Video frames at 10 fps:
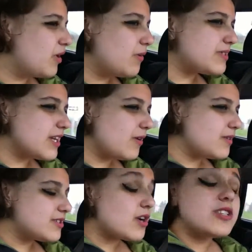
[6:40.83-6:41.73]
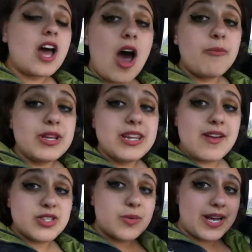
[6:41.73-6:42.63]
Where was I going? Tom really
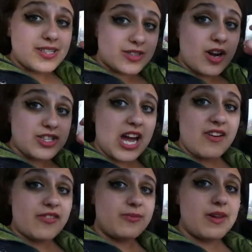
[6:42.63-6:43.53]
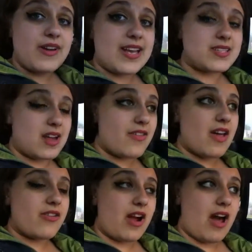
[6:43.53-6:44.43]
loves it when I scrunch half of my face and not
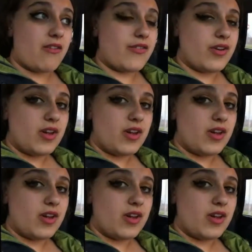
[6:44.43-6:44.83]
the other half.